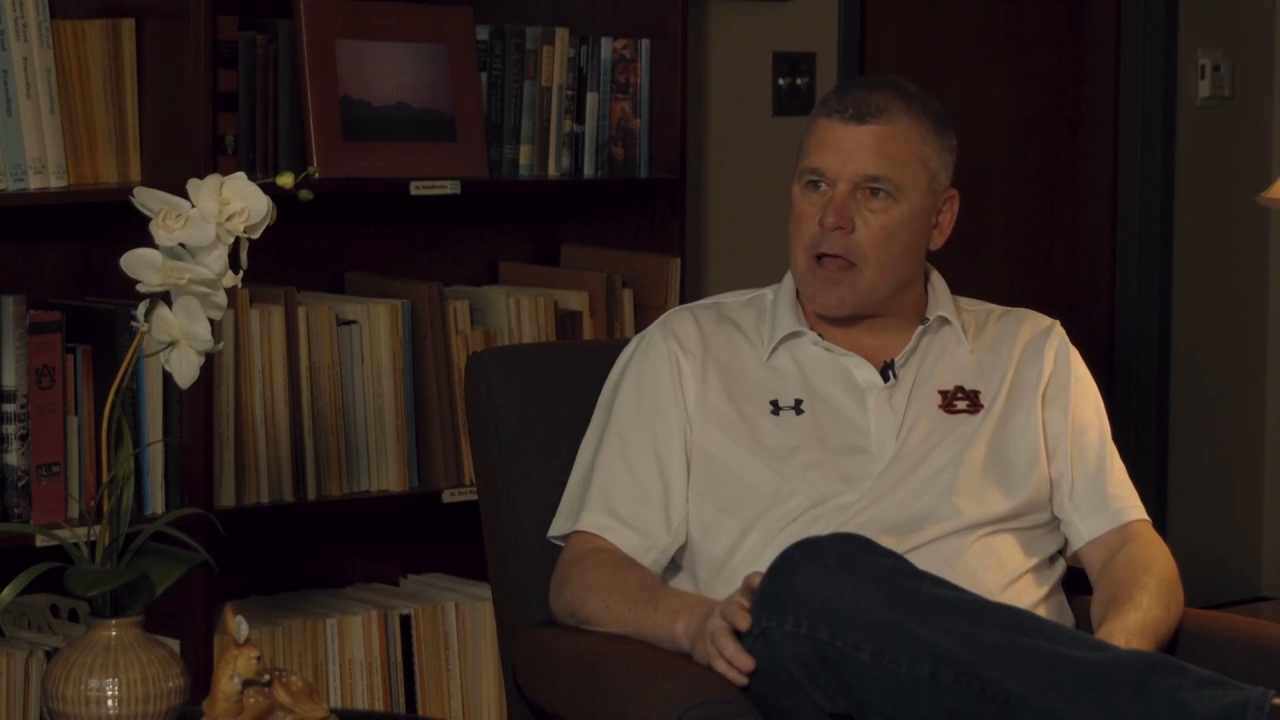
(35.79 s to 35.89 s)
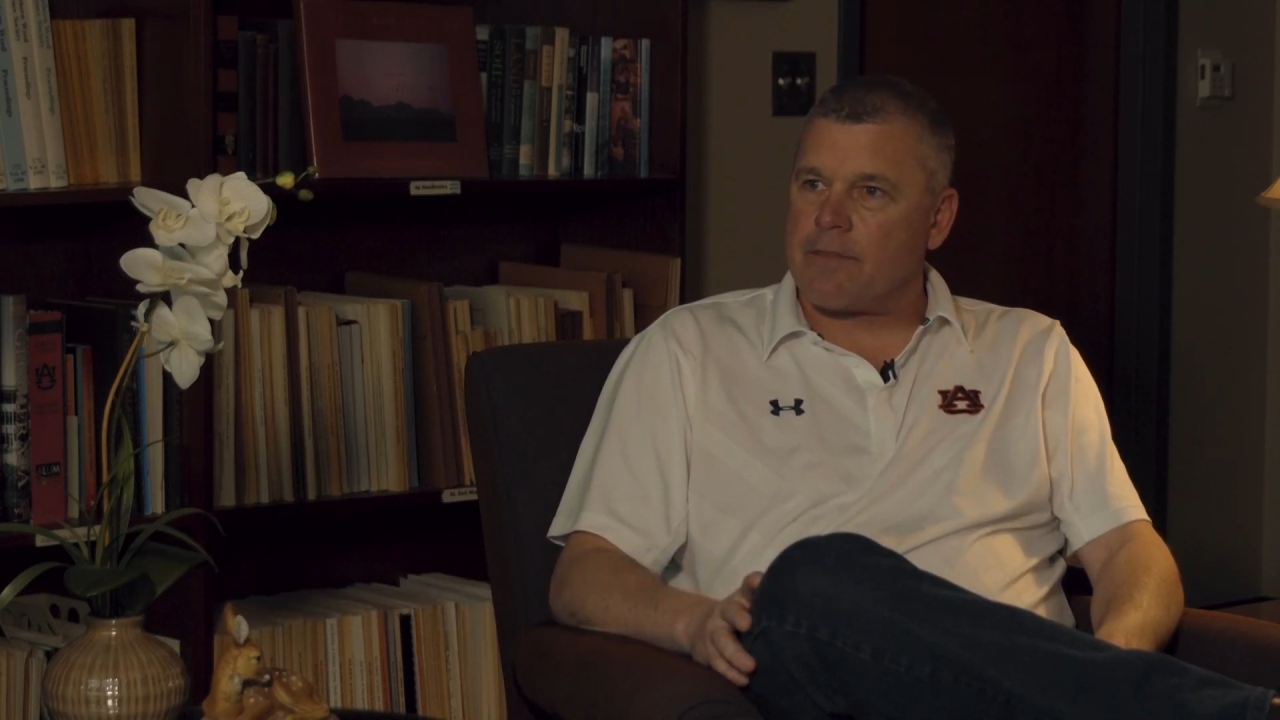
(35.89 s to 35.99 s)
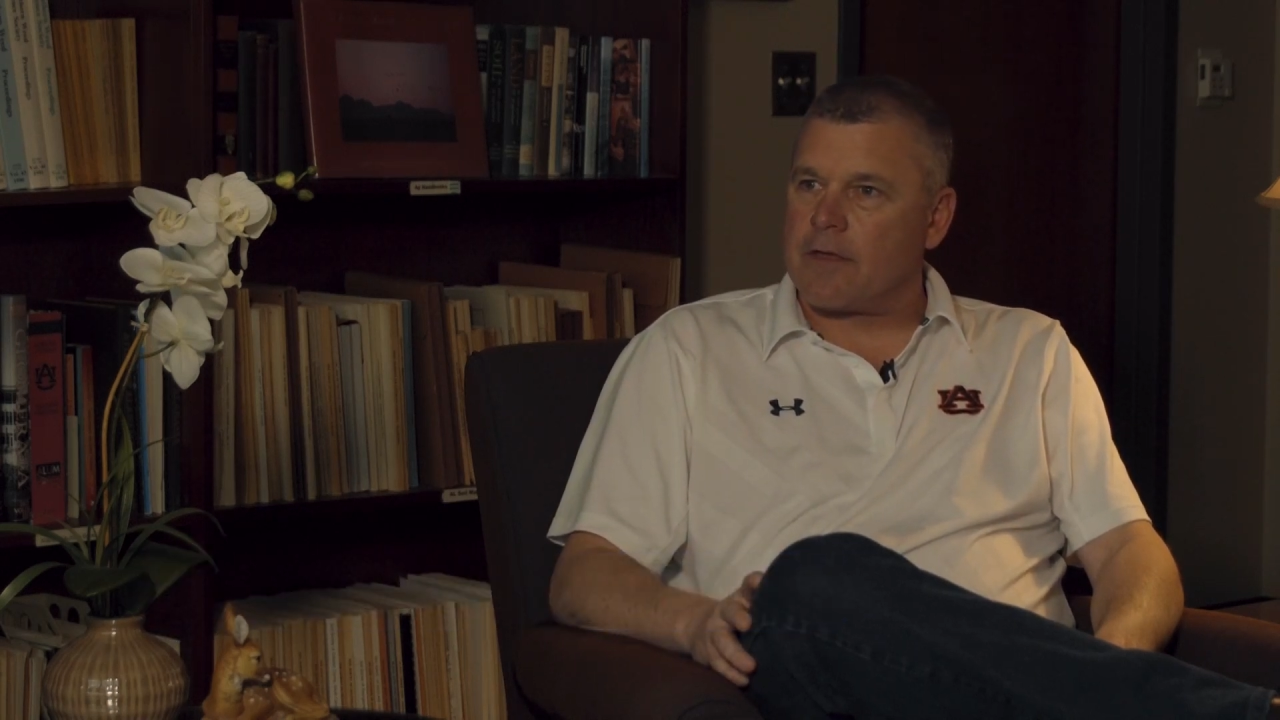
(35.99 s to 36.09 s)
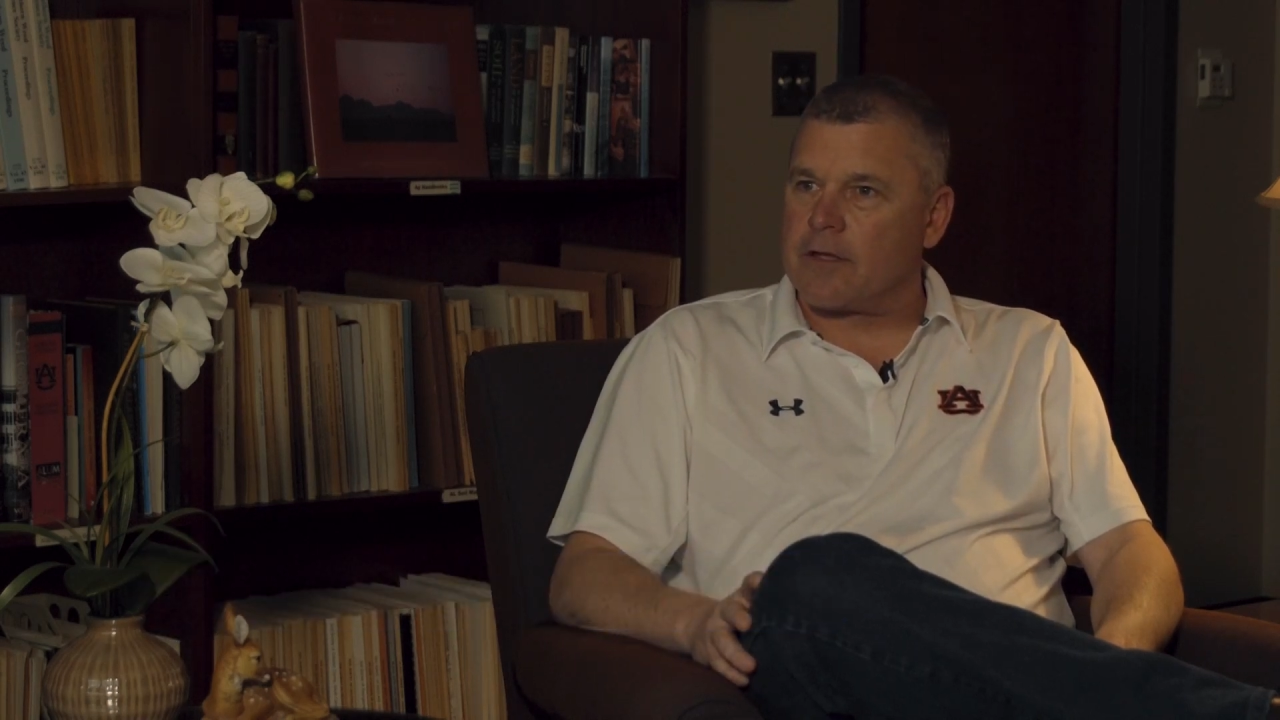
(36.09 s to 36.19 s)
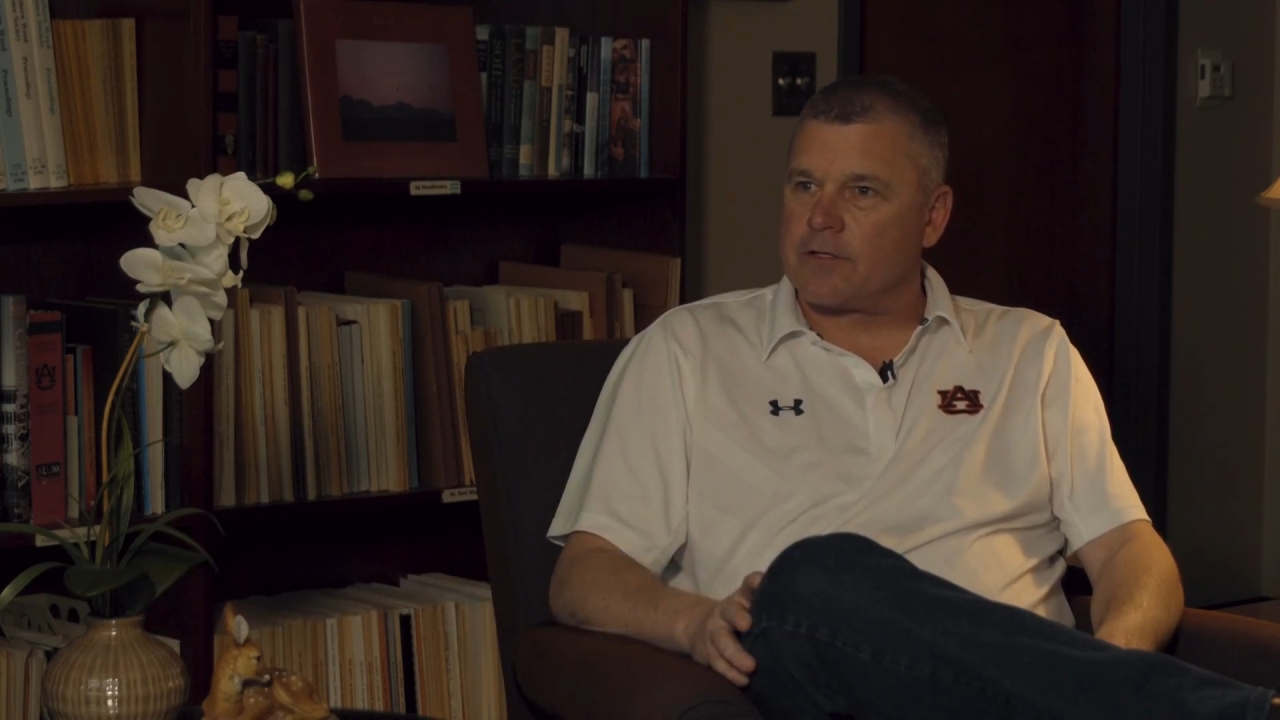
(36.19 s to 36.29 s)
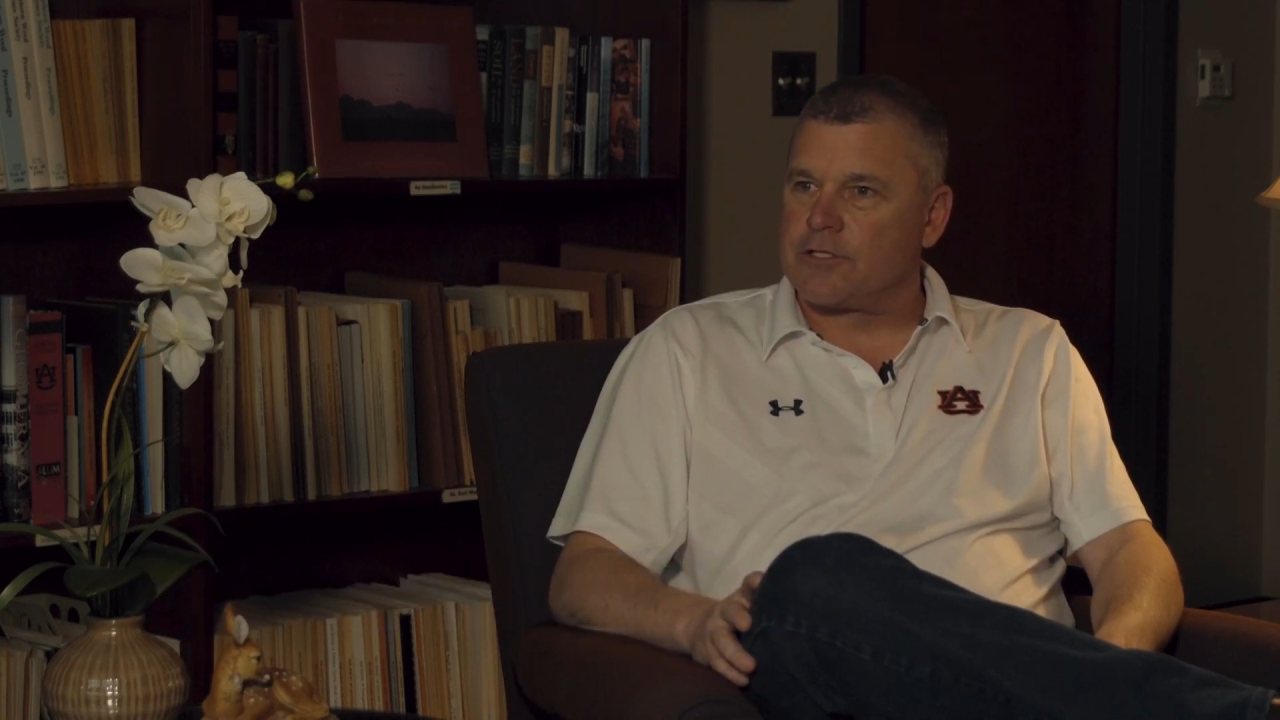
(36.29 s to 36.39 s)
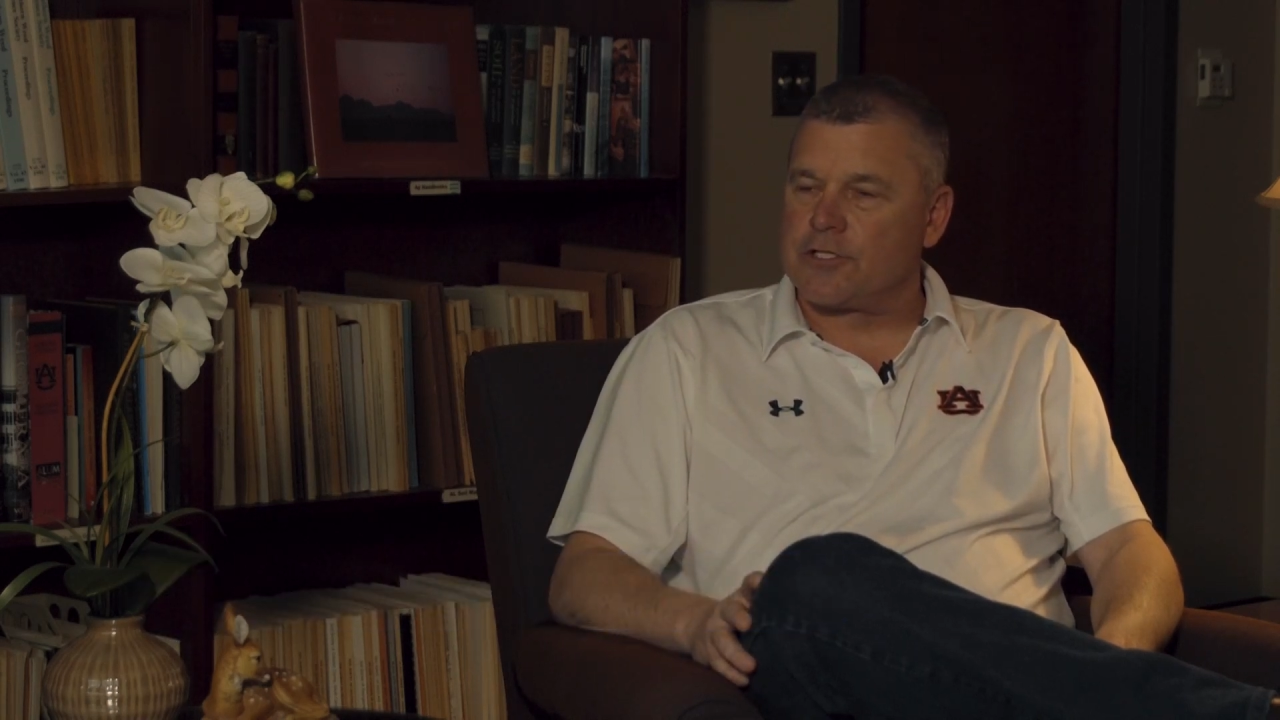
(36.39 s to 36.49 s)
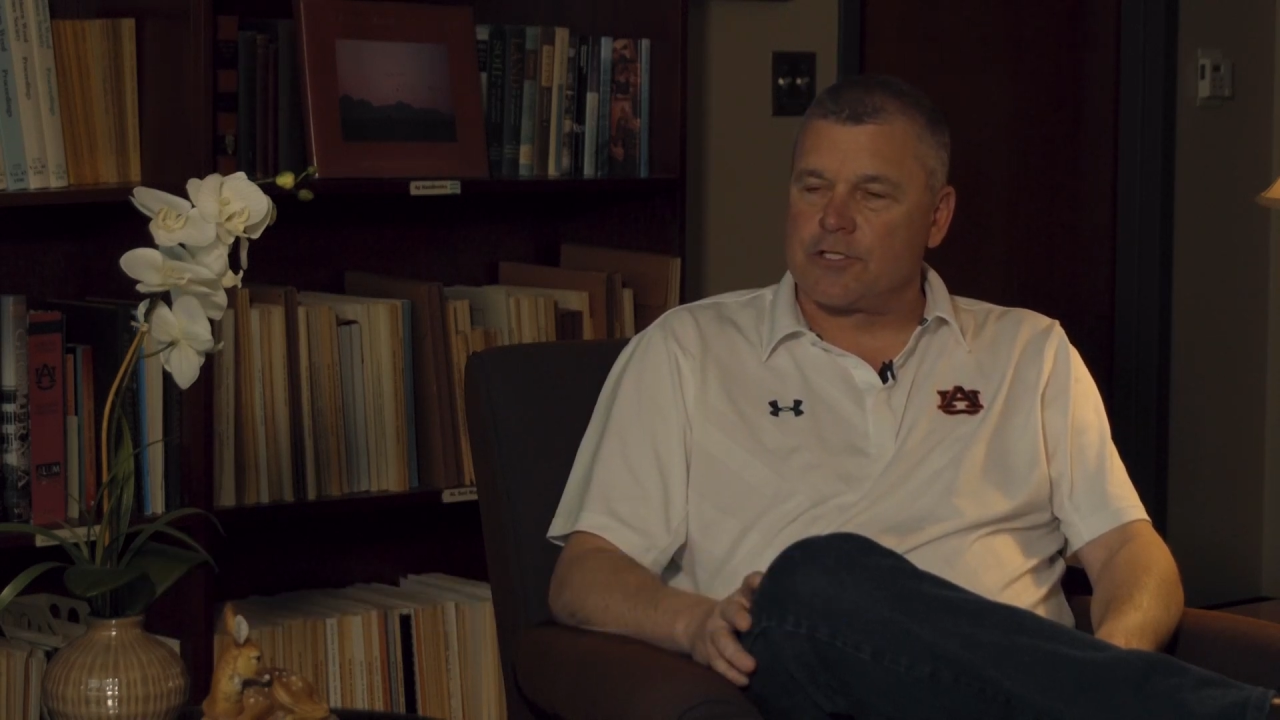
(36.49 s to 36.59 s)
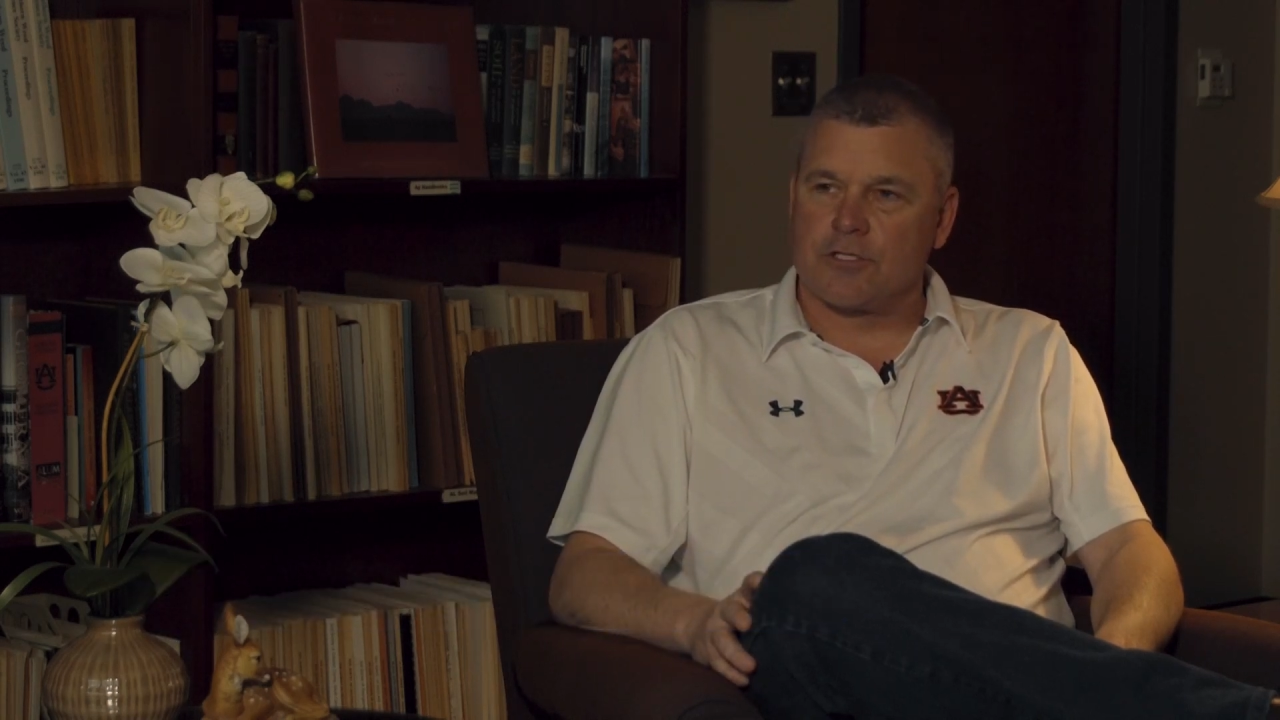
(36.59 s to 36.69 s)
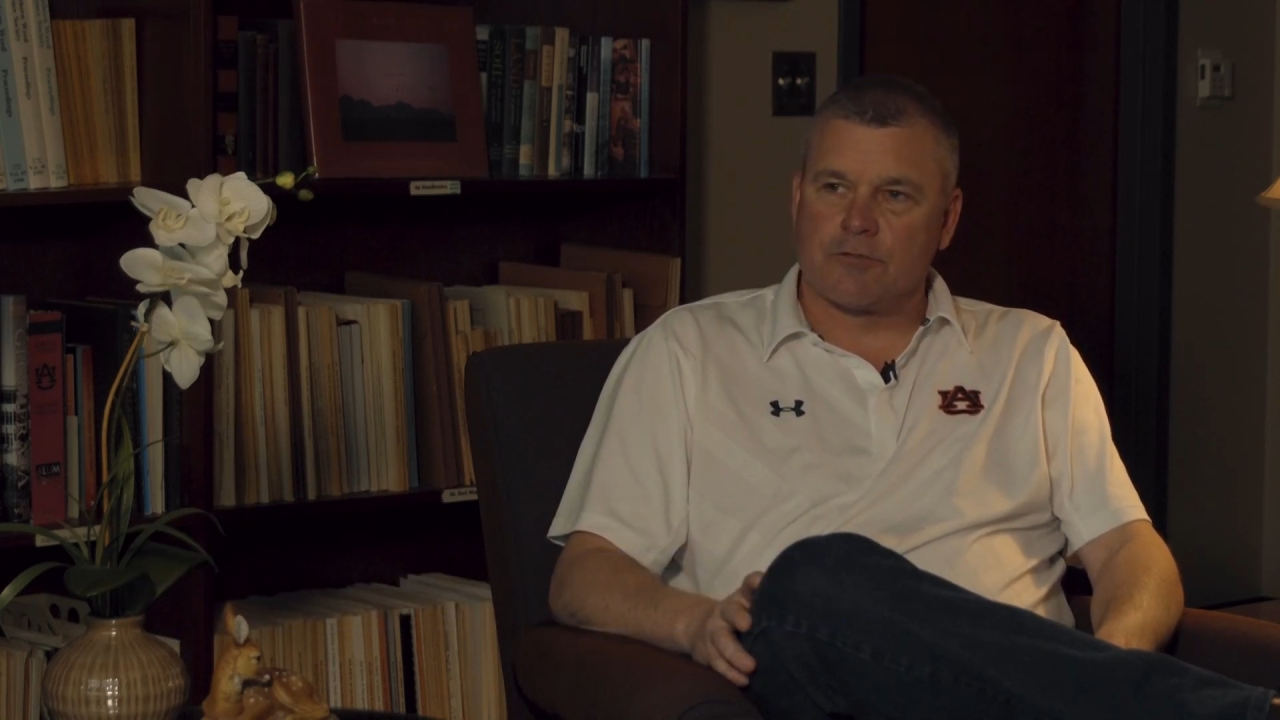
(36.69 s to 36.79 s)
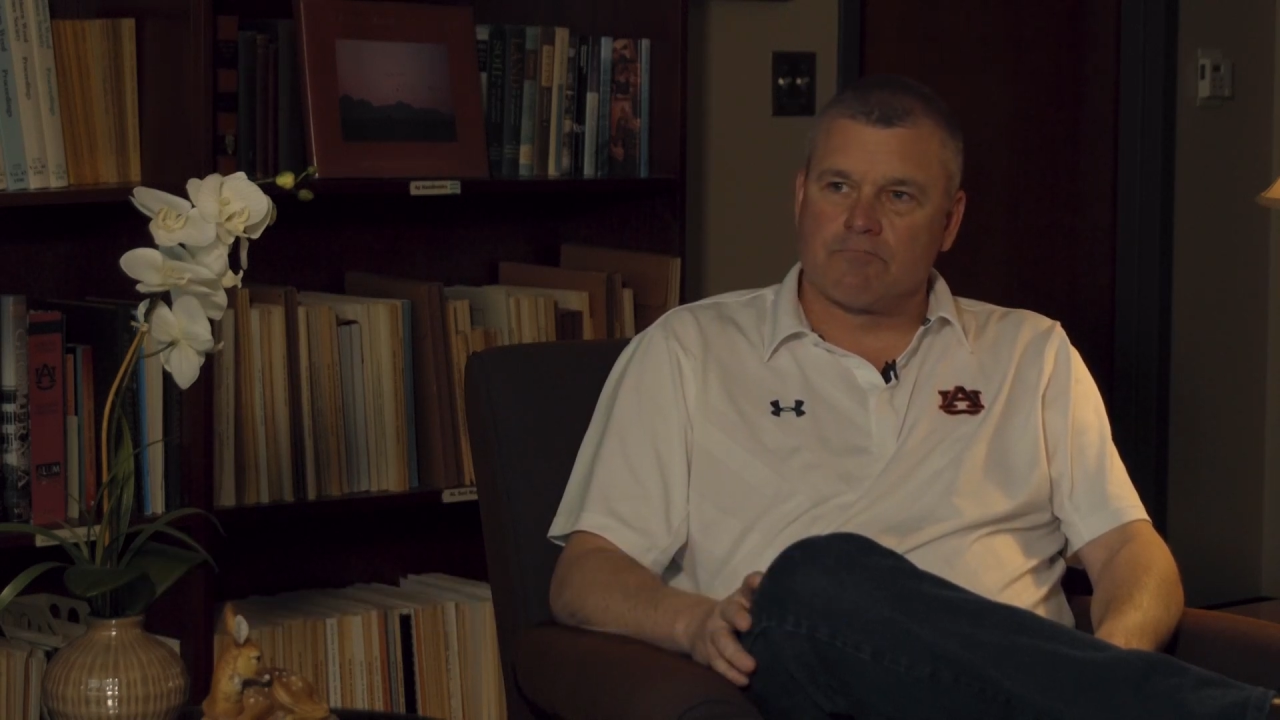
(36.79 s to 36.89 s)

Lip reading: think it's